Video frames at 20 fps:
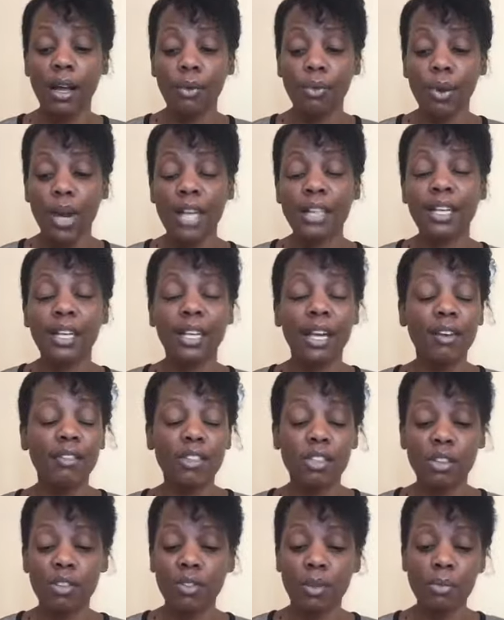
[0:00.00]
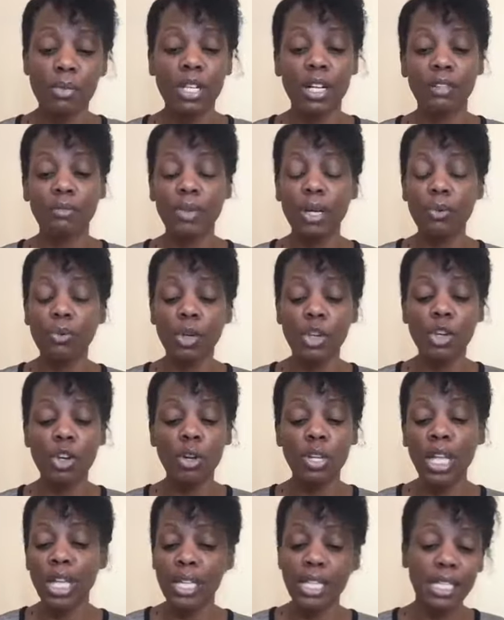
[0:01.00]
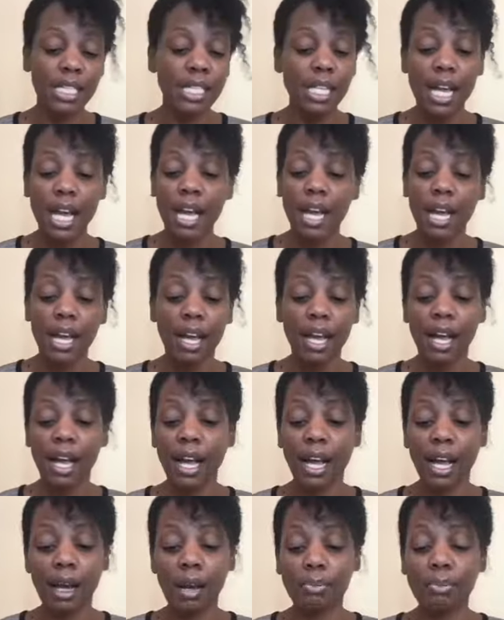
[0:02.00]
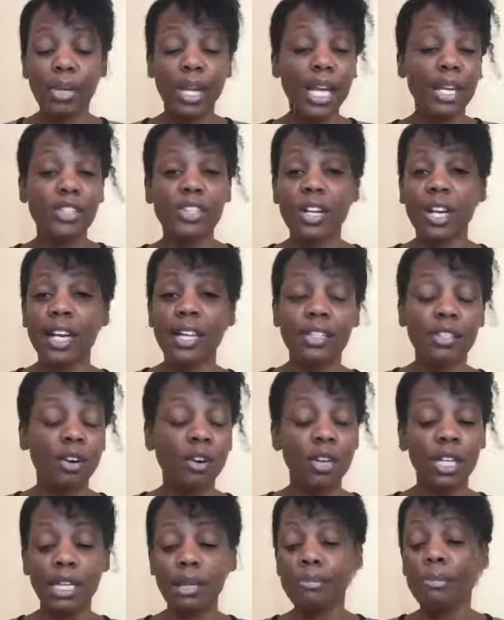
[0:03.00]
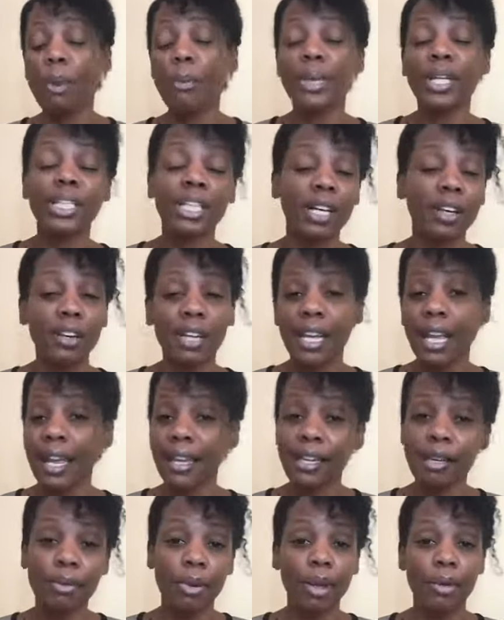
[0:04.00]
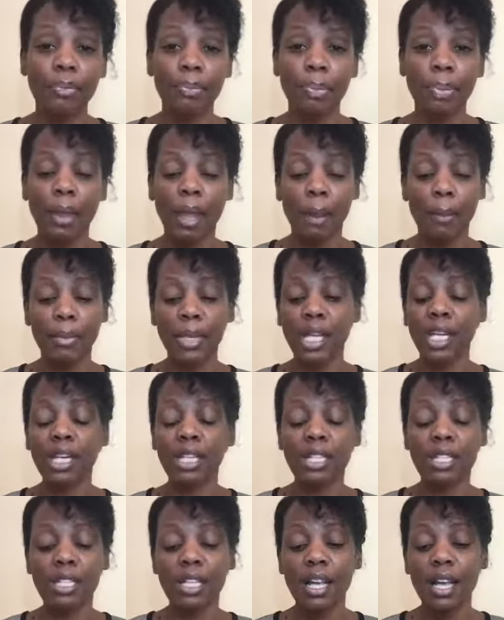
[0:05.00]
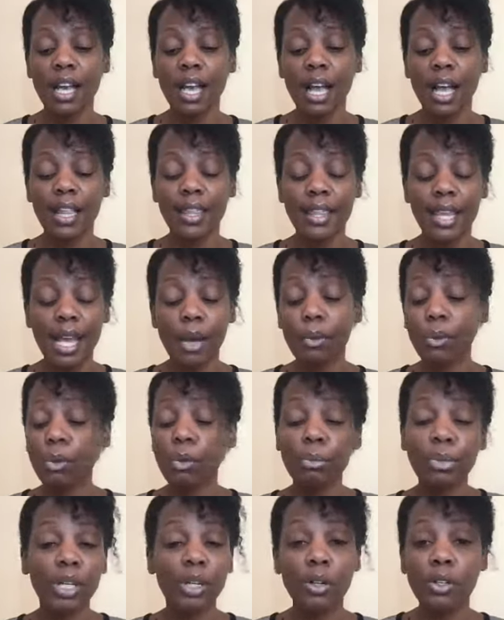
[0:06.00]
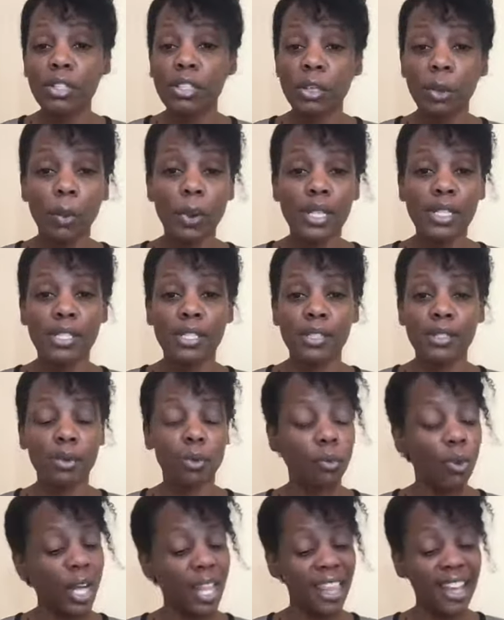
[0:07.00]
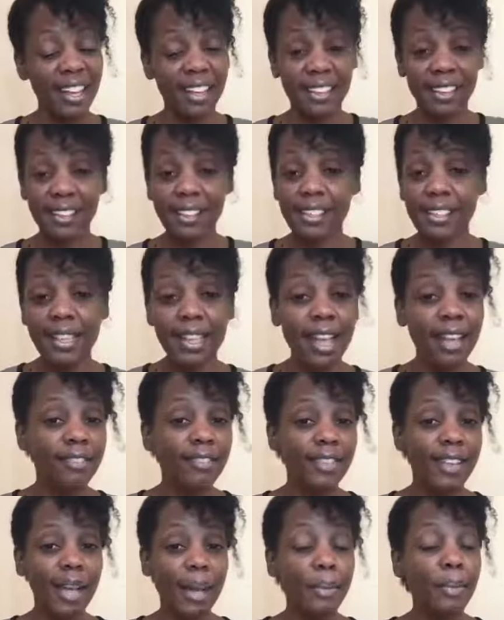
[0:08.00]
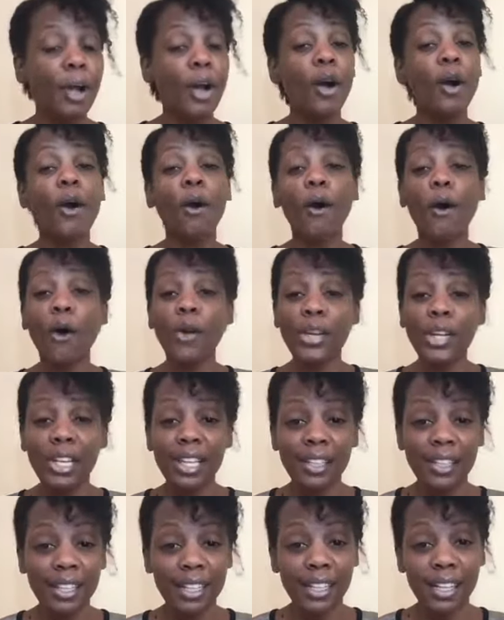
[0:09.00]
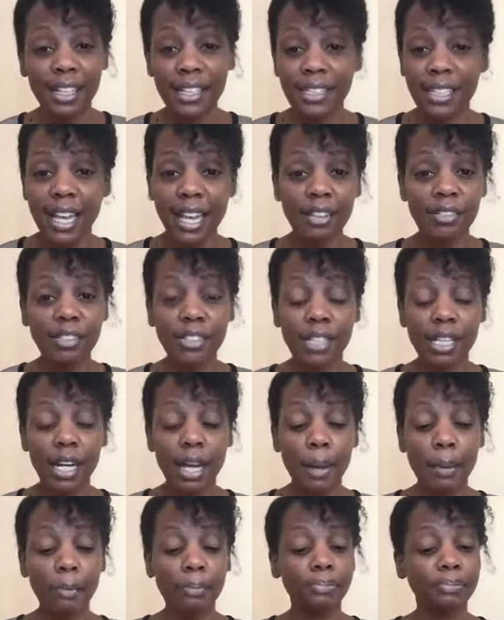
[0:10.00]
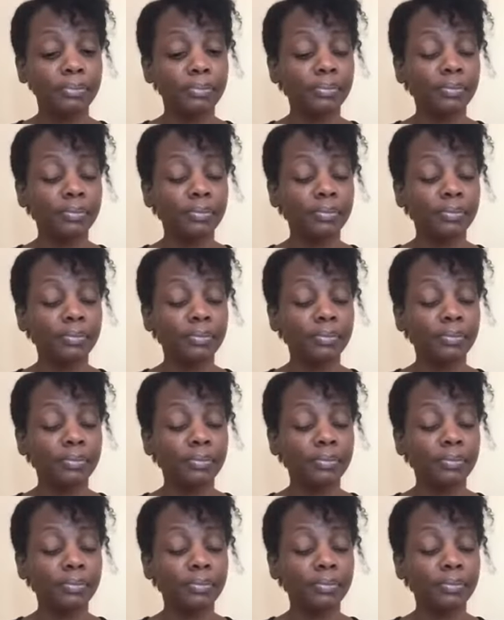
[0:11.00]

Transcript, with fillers: rather than lovers of themselves. But we know that this uh, pleasure is only momentarily anyway because there will be consequences, whether in this lifetime or in the next life to come.